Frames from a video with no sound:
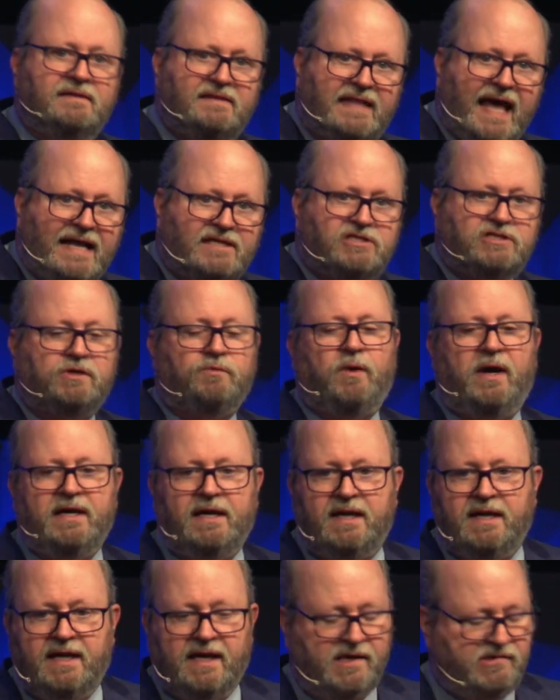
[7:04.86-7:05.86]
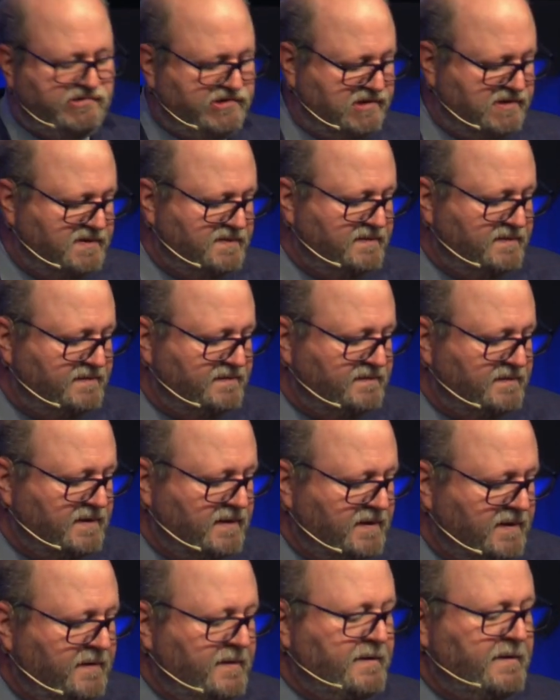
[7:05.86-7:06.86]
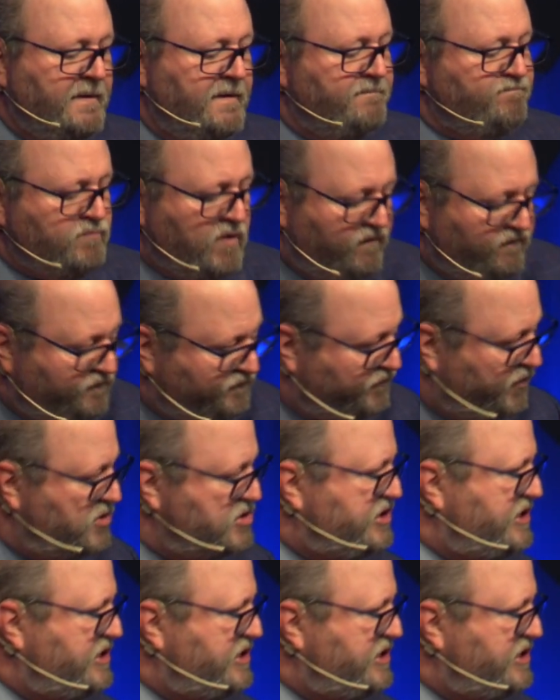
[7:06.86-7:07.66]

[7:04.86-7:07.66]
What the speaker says: That's the way it is. 1